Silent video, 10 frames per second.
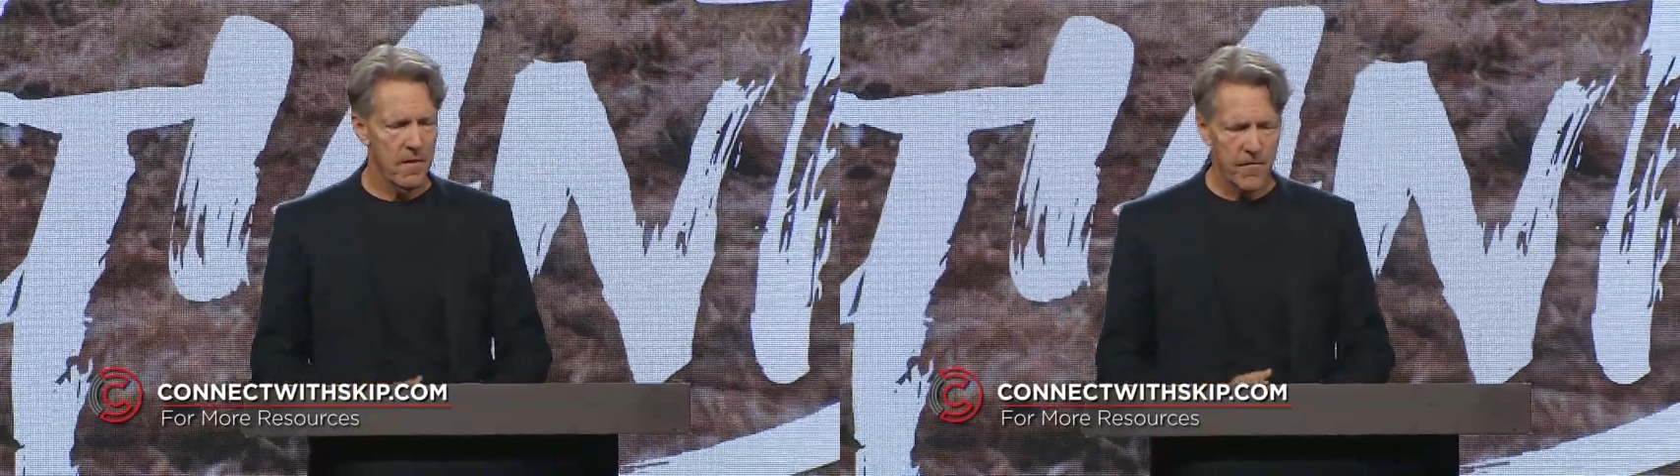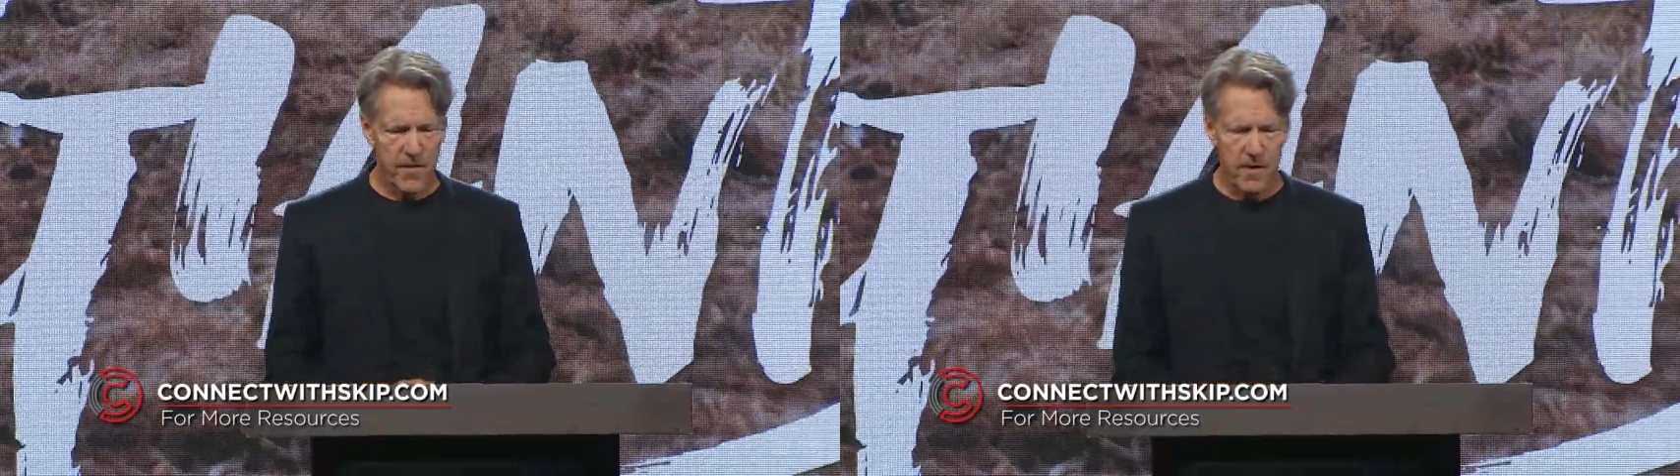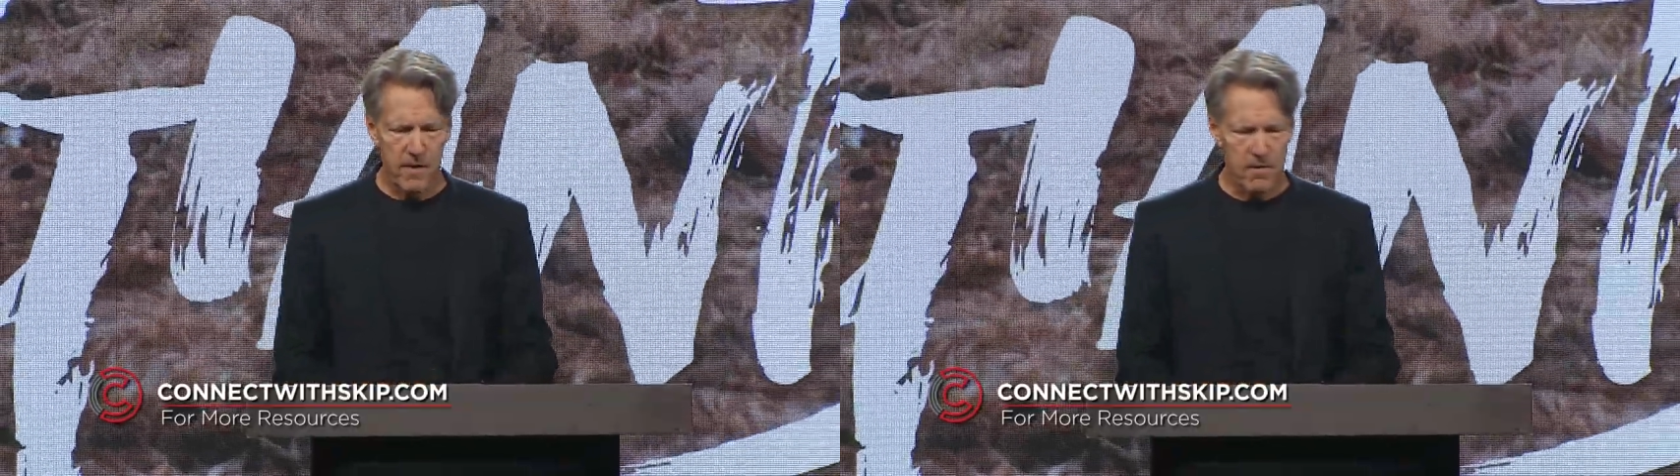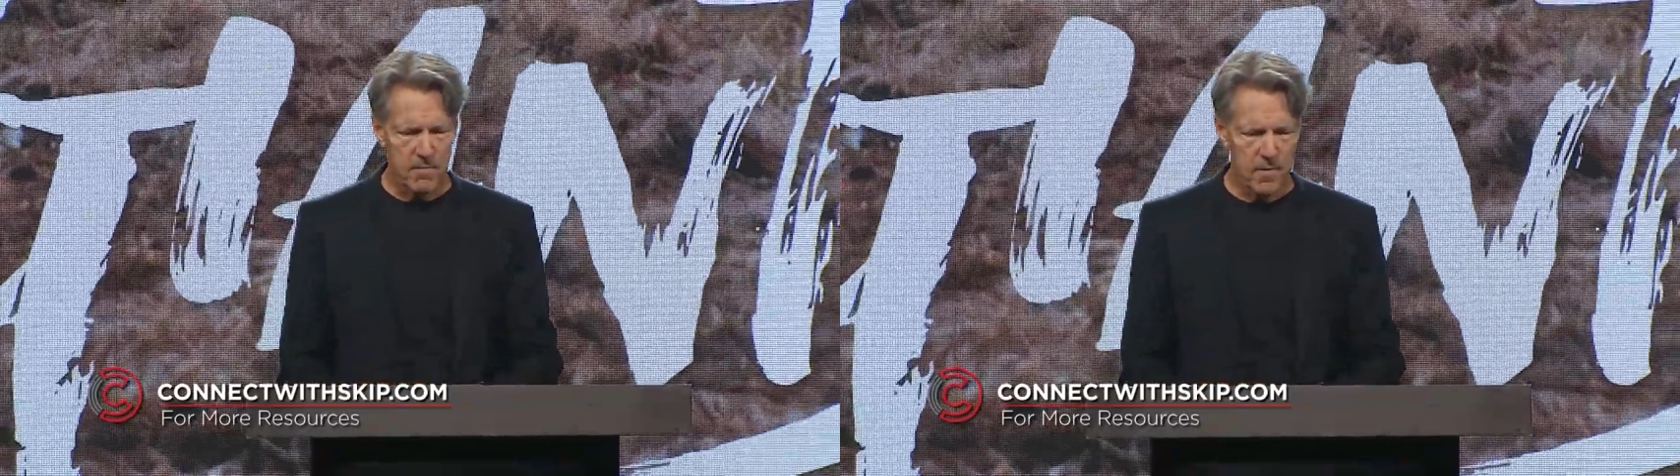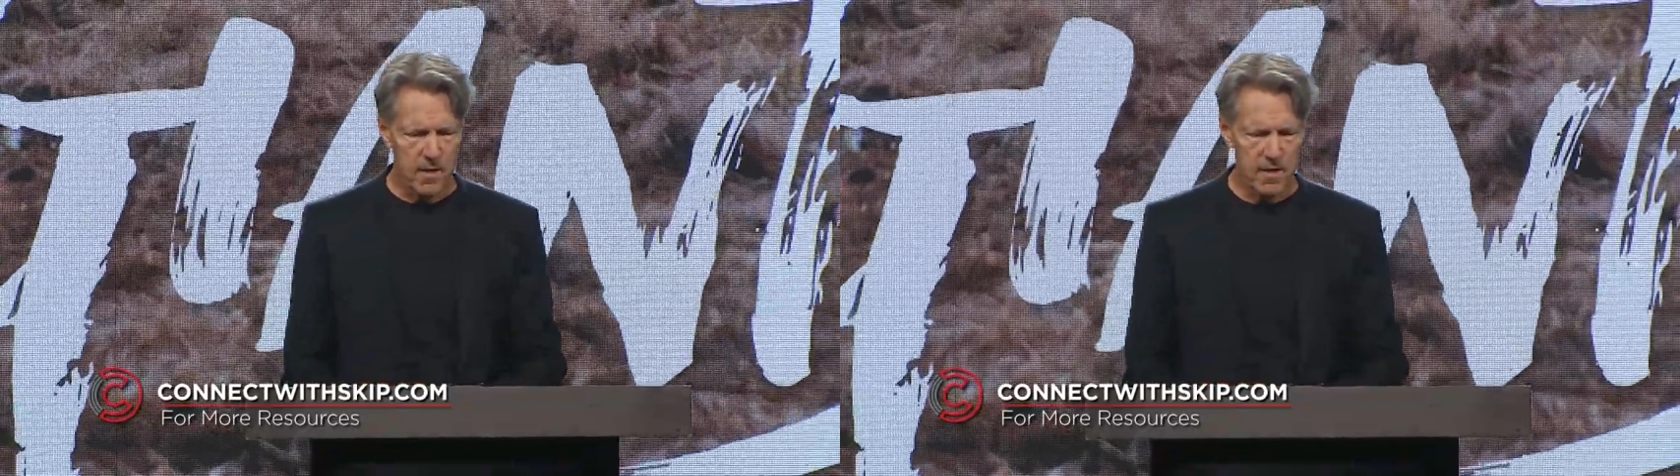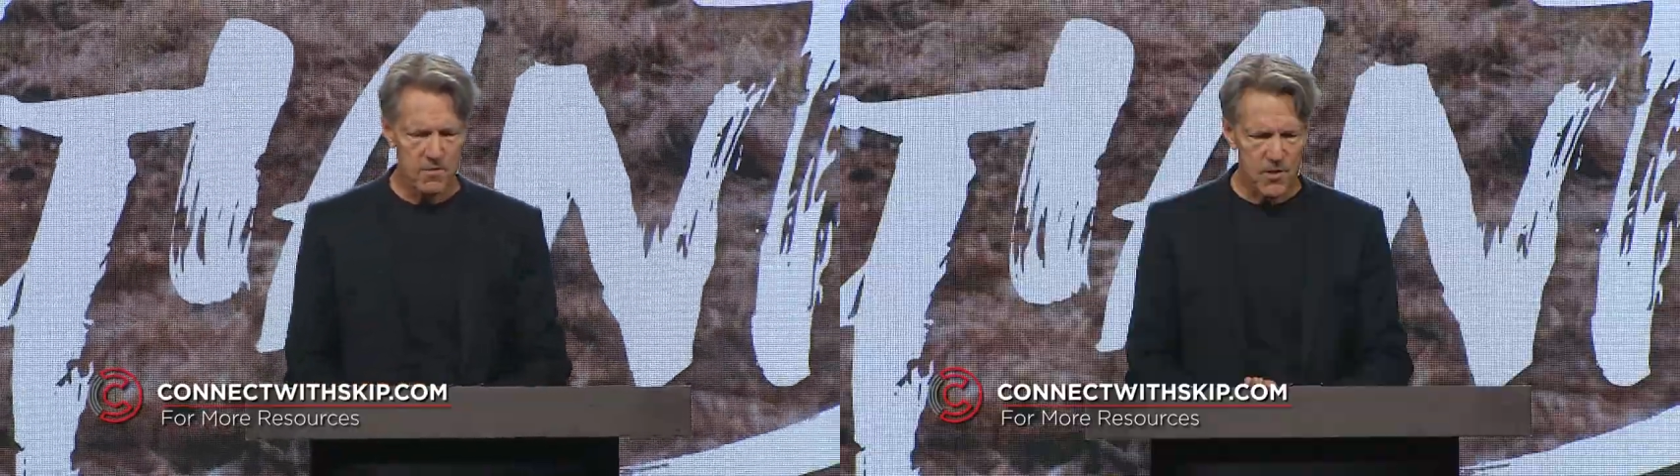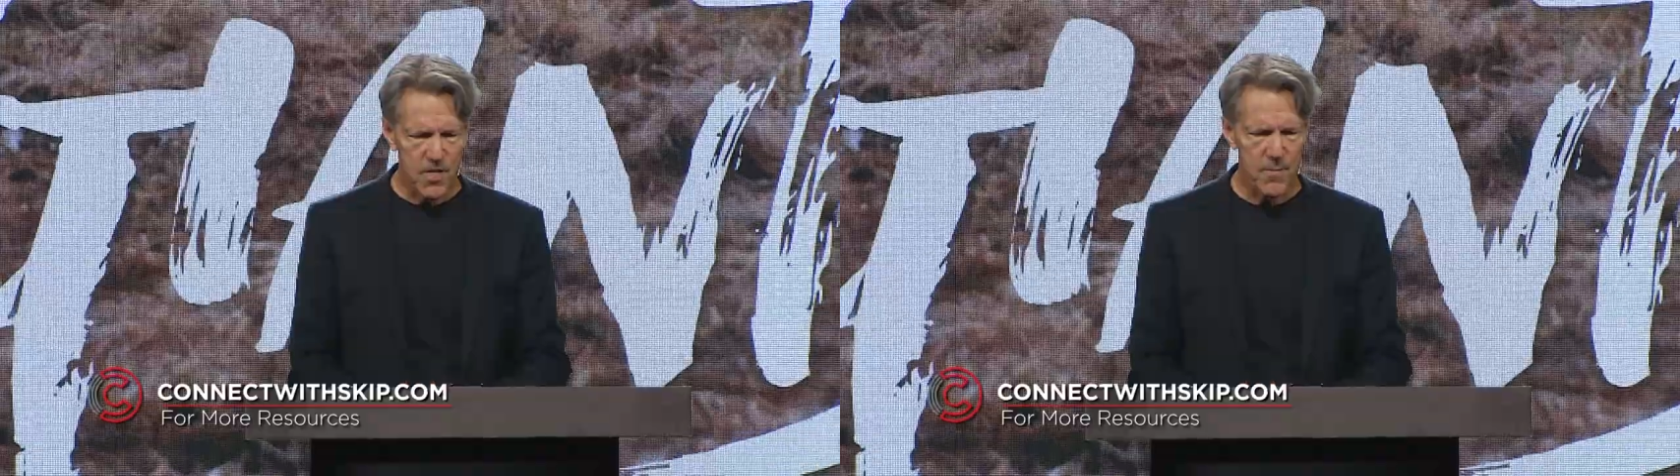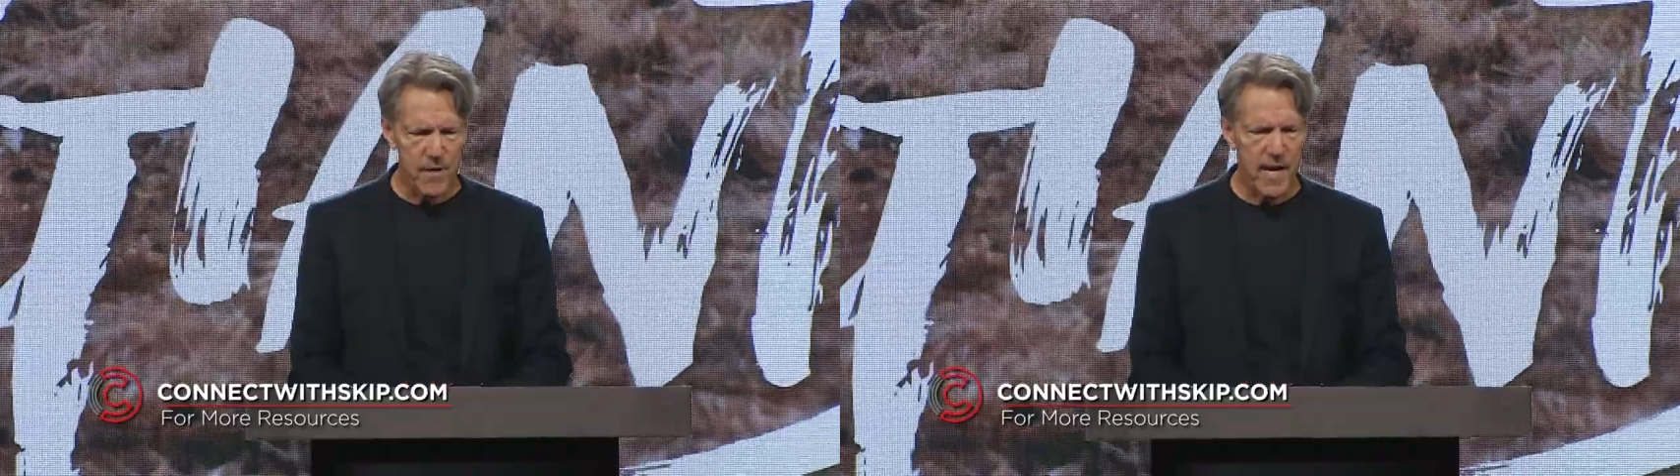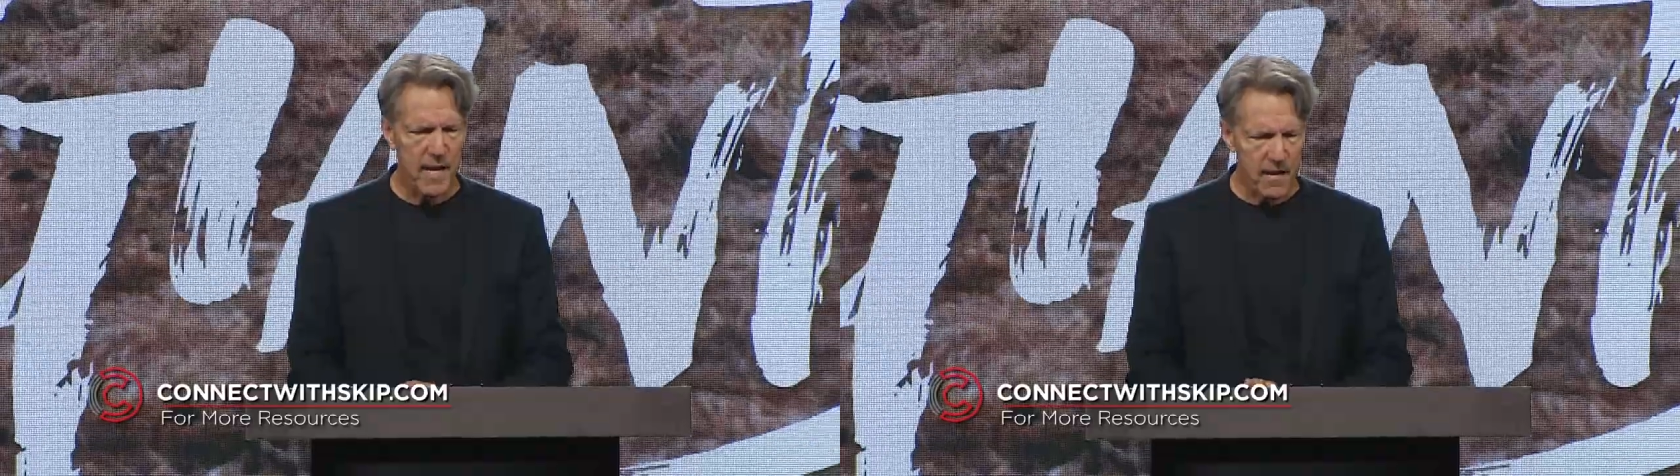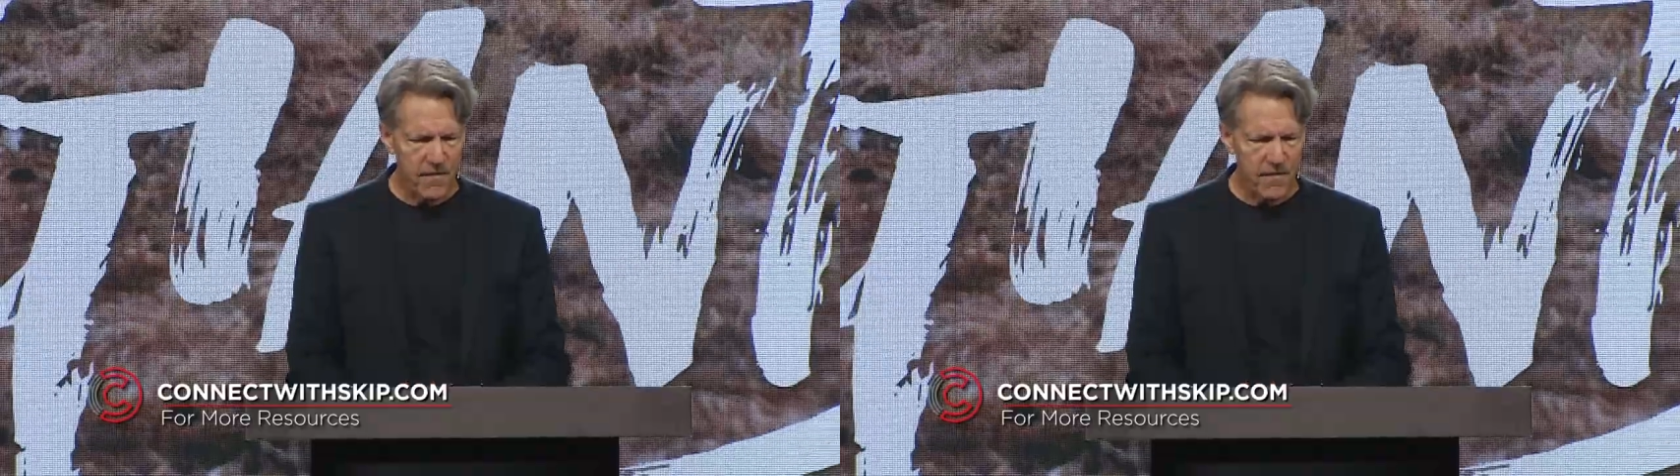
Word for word: Fear is intimidating,